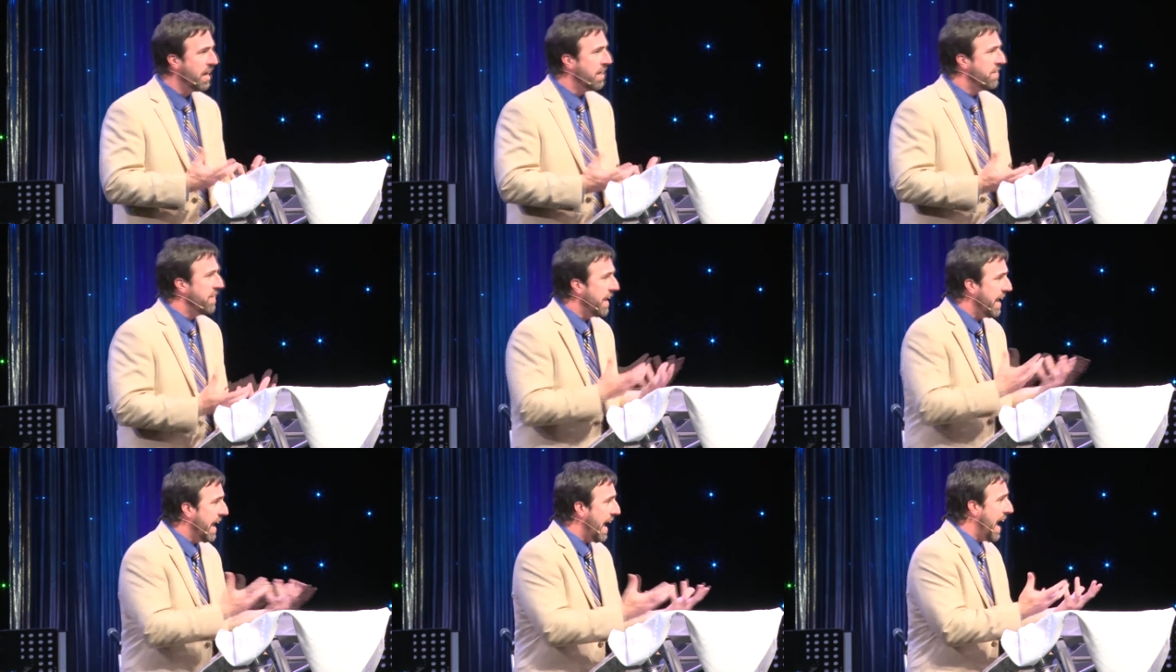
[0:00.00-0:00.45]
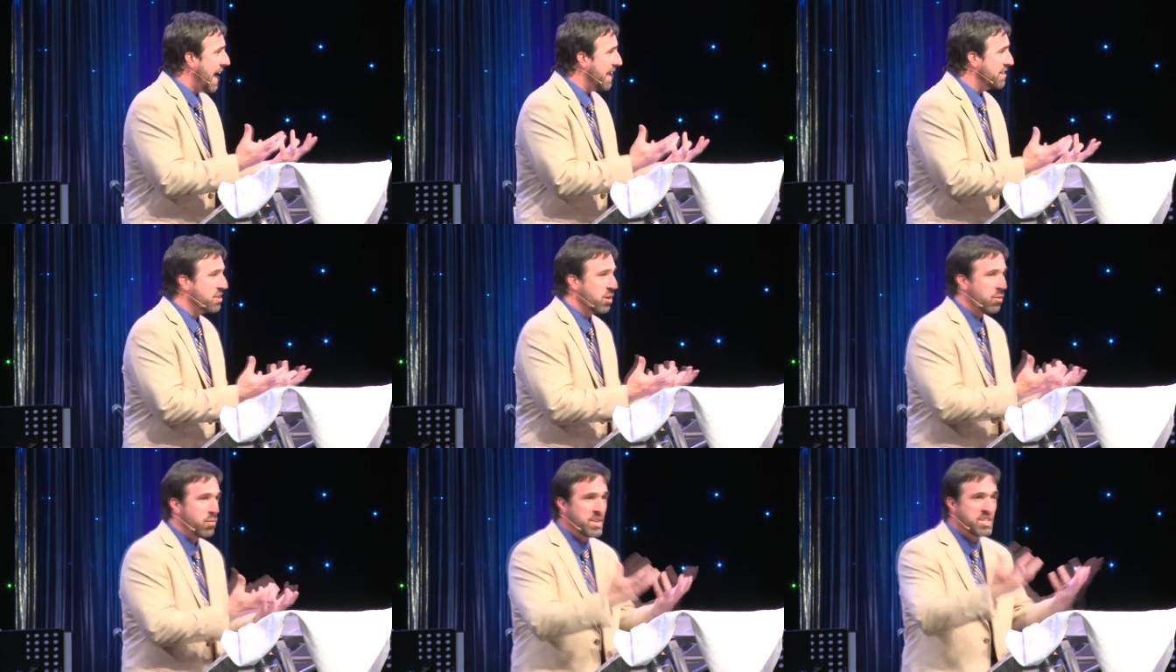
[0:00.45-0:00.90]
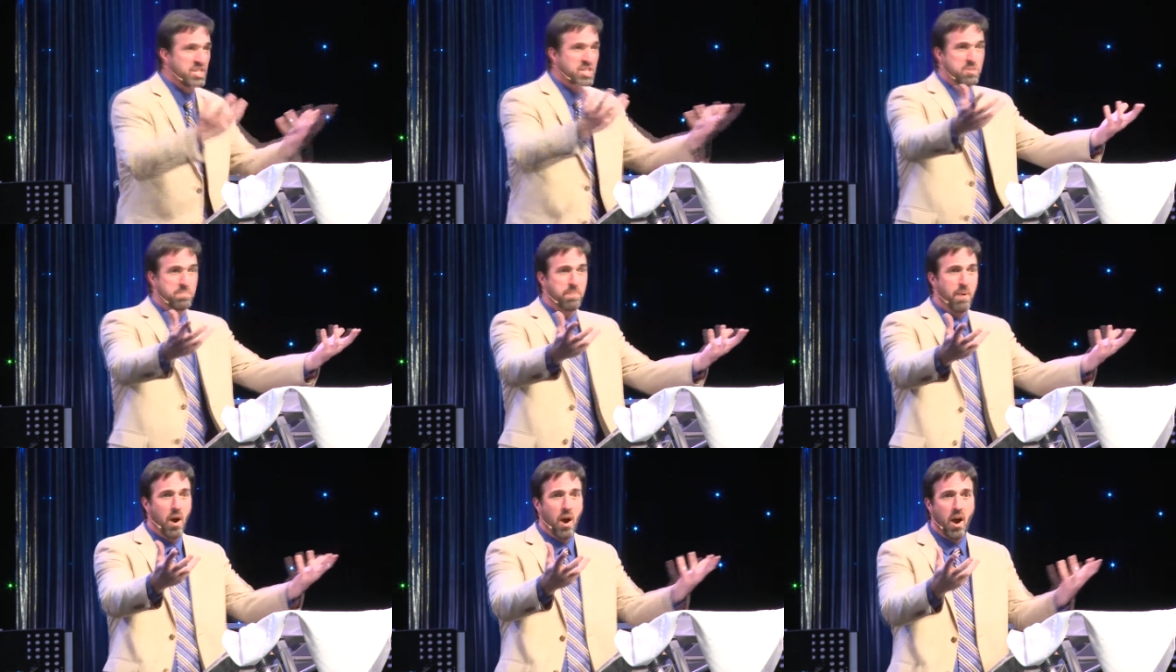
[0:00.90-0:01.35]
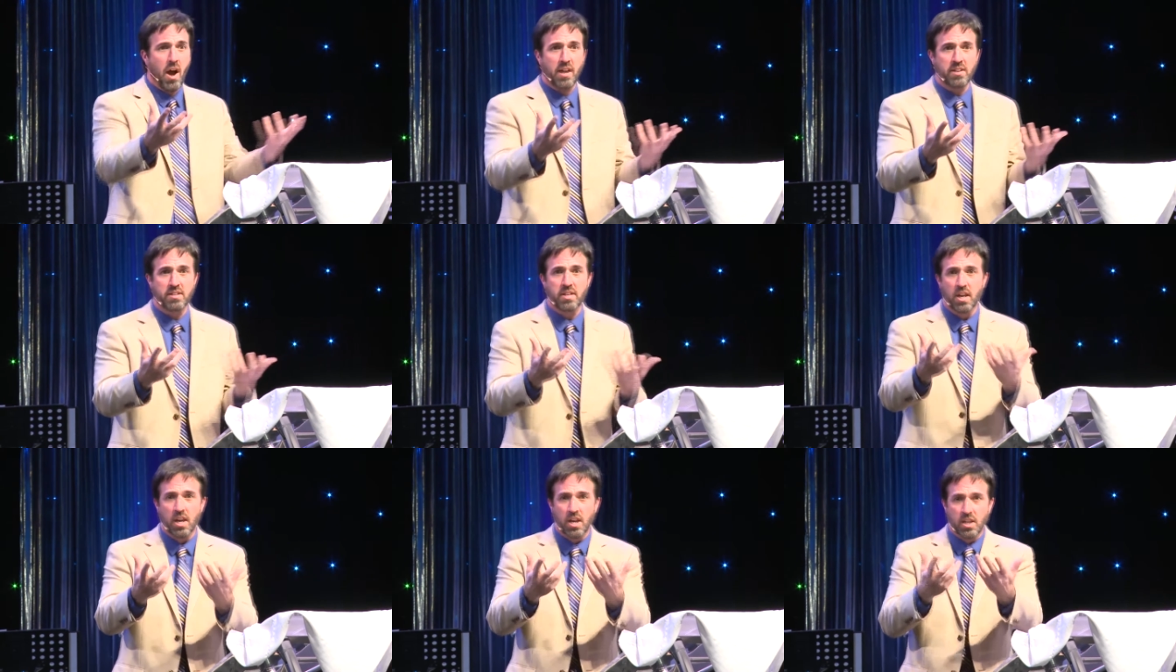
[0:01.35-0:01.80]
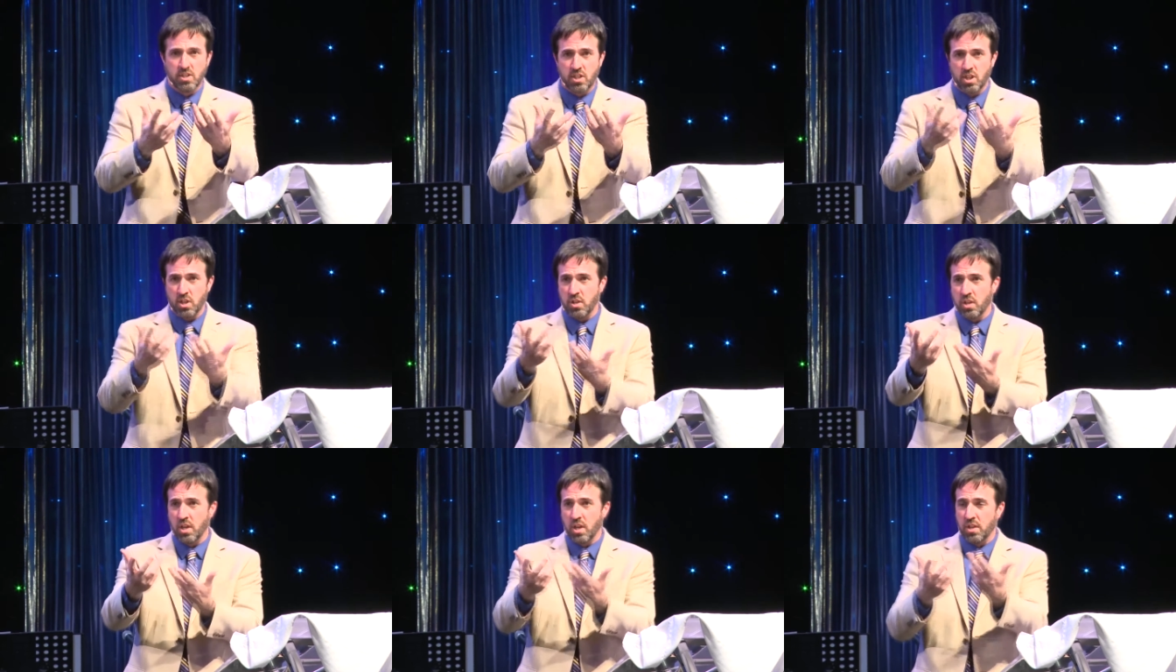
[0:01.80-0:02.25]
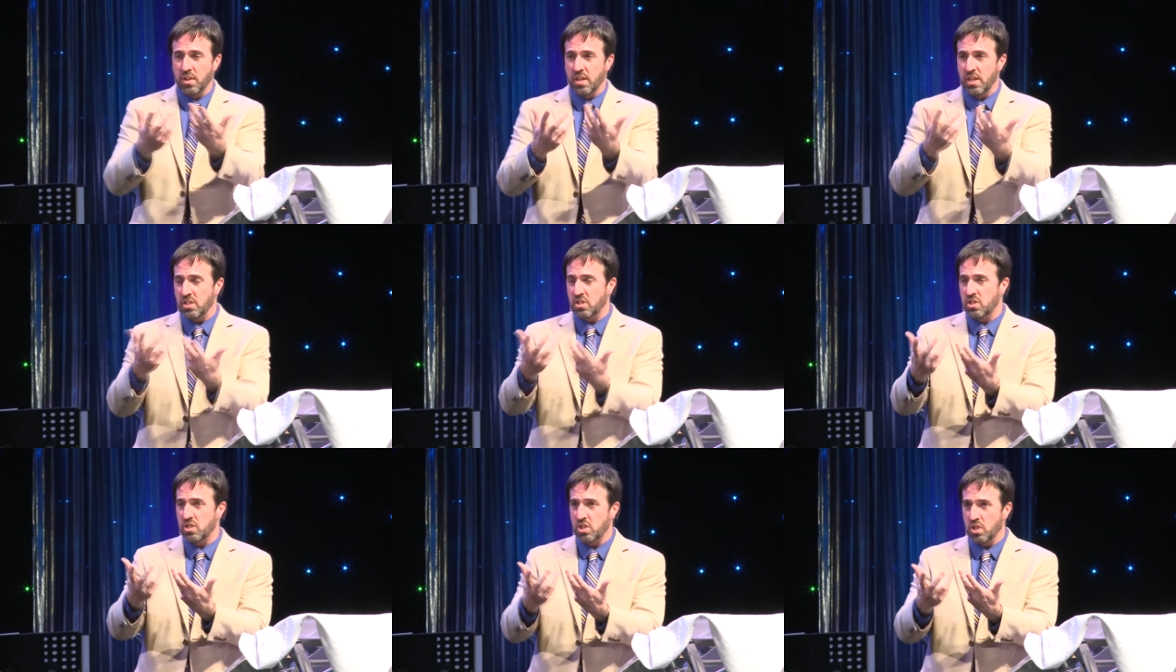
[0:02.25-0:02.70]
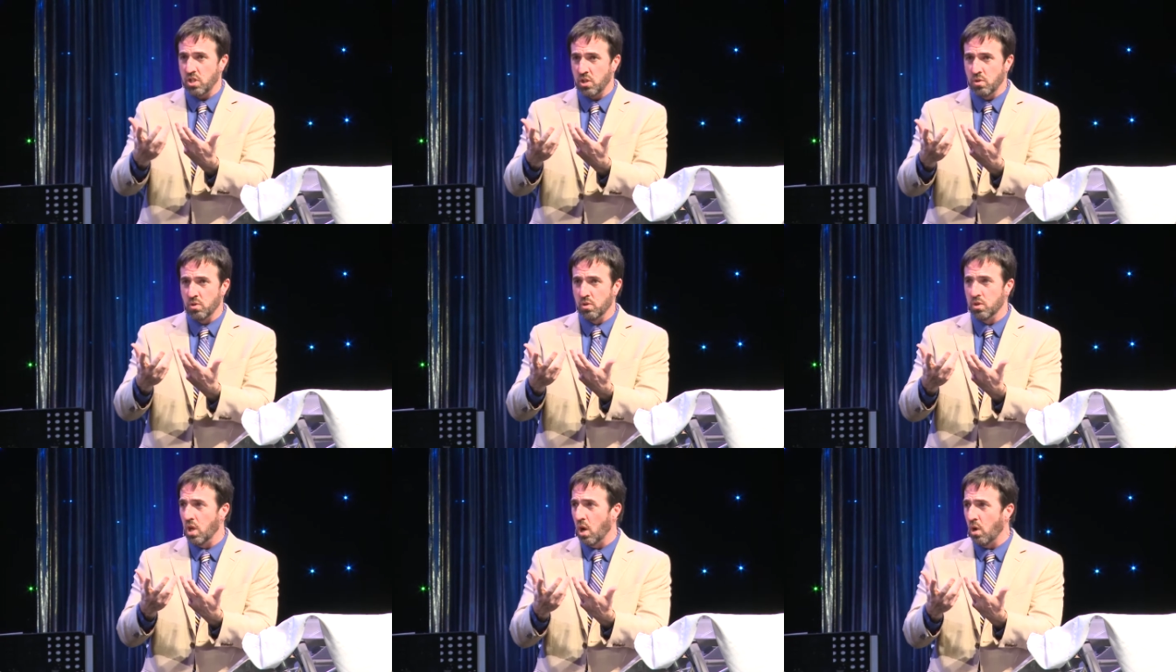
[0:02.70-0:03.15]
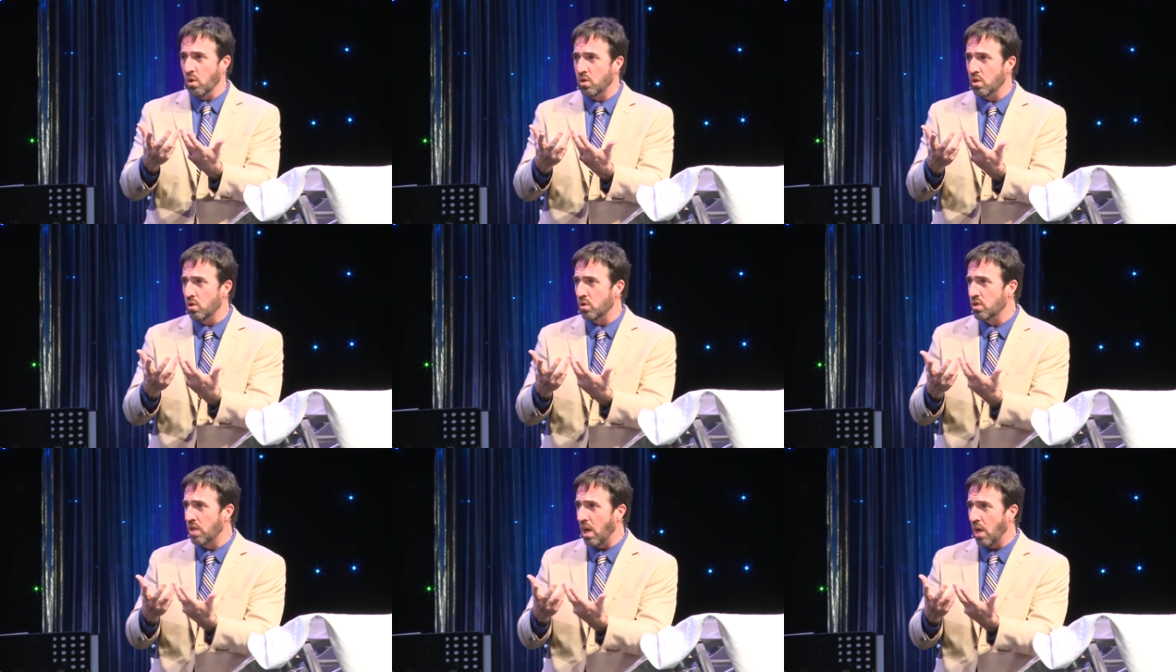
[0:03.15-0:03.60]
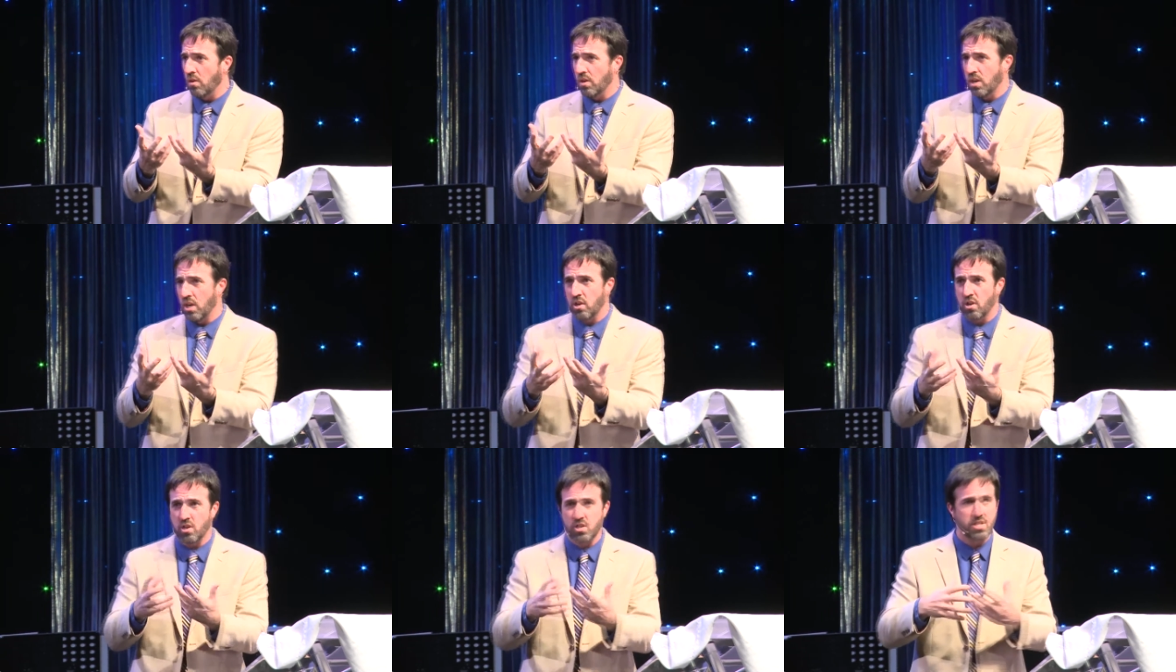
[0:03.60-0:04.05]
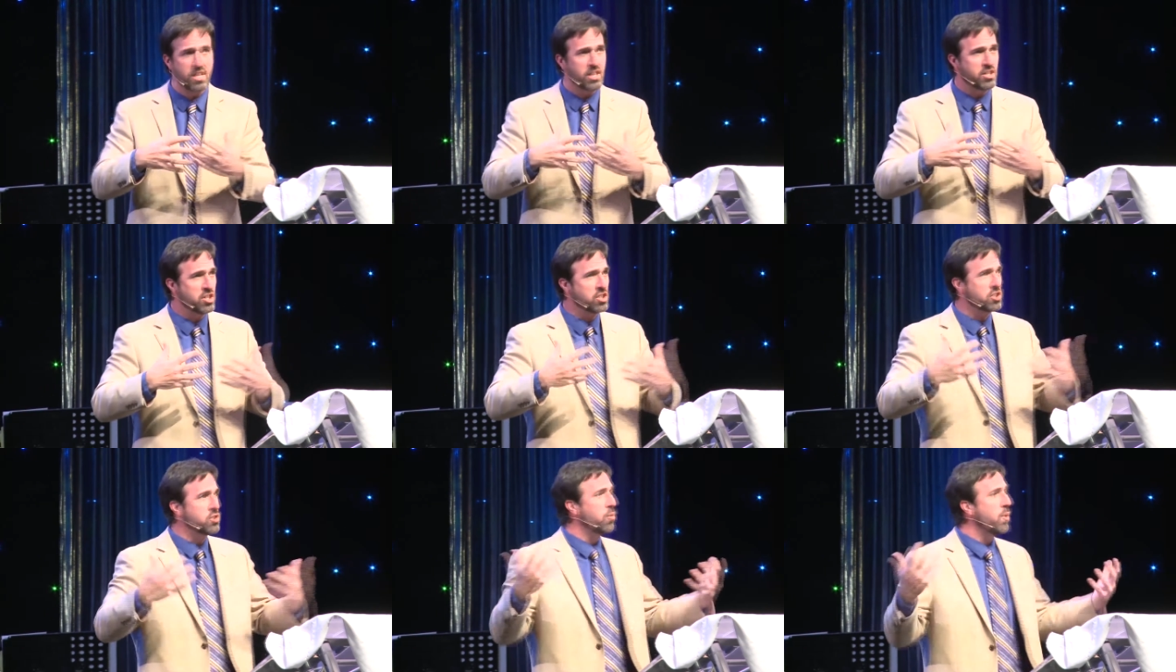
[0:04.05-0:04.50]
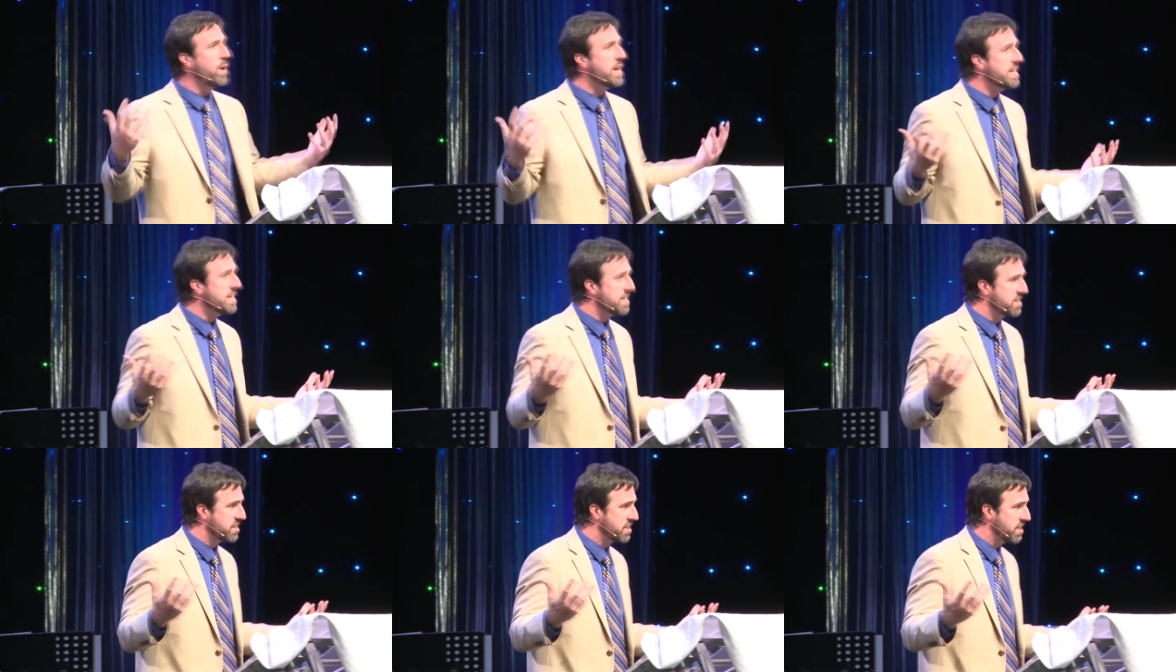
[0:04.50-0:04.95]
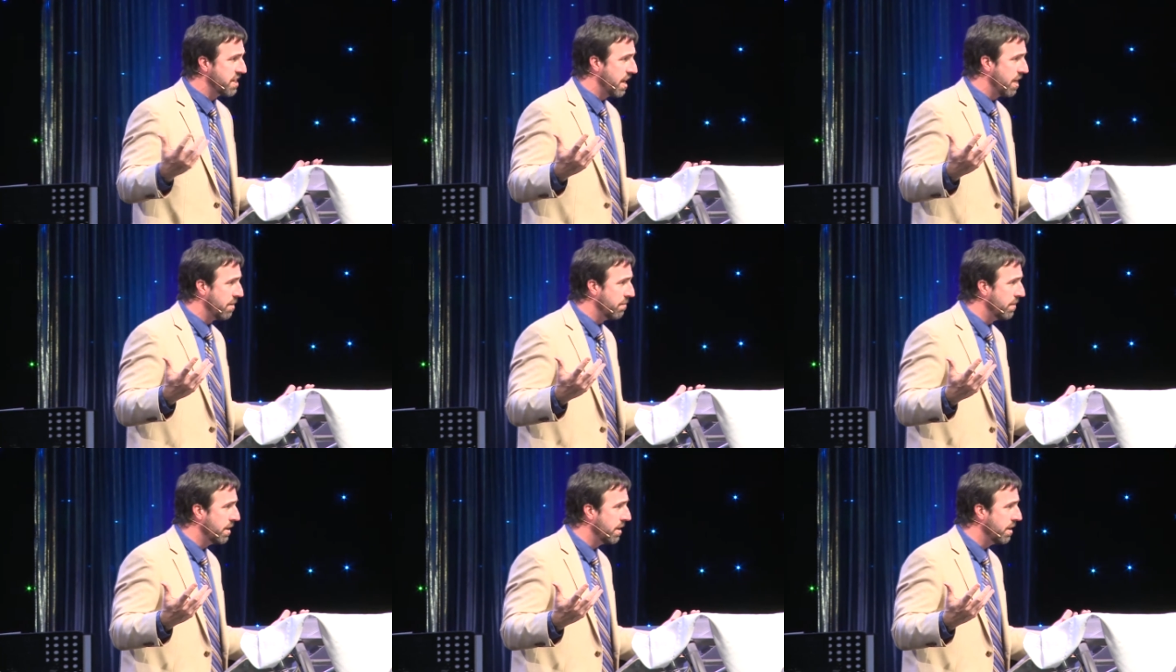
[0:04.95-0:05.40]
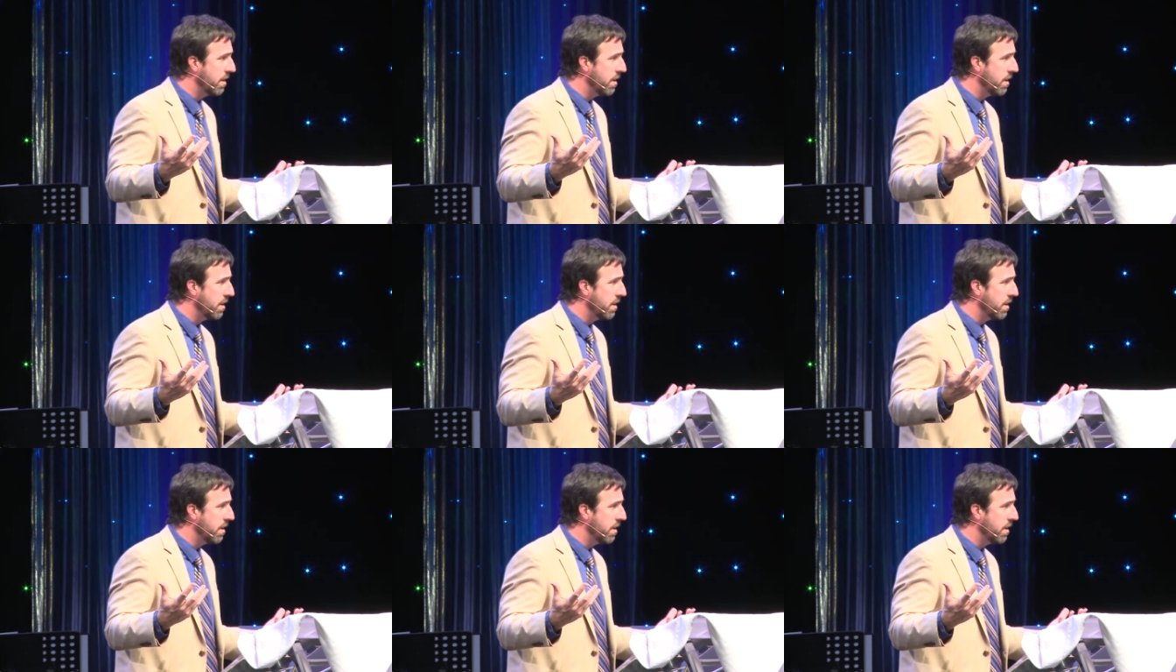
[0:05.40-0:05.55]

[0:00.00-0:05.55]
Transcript: They had to respond to these two local goat herders that just witnessed them.